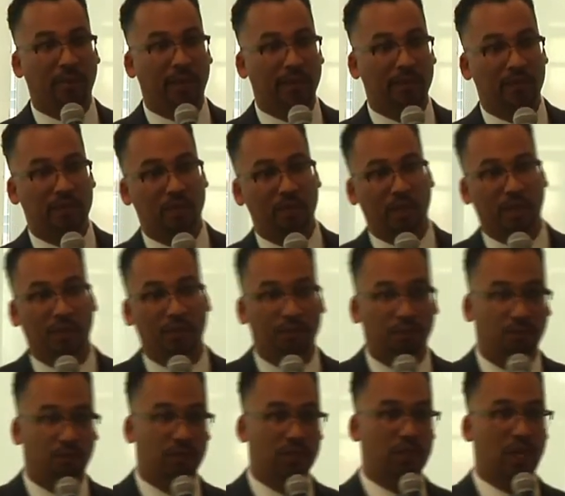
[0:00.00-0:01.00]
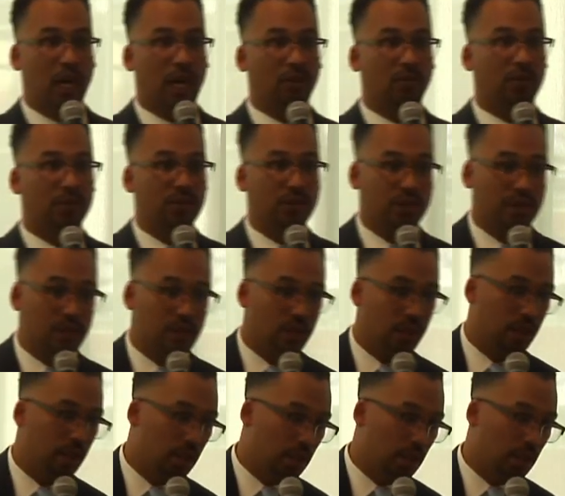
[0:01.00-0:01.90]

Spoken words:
Bev Smith, Rashad Ritchie,